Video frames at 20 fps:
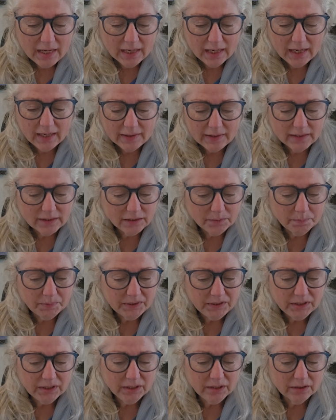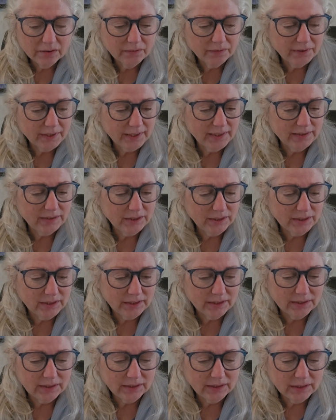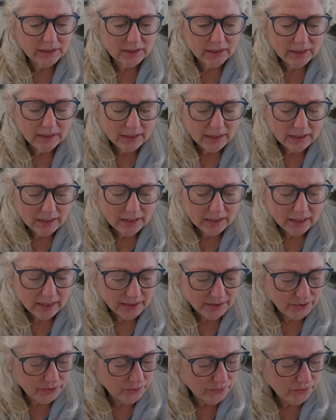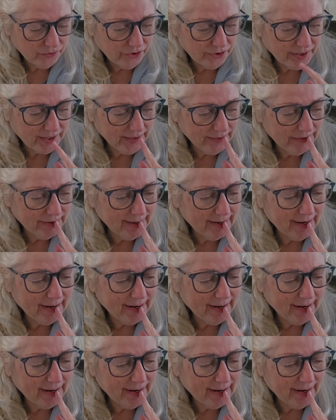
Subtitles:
In this particular instance, I don't think they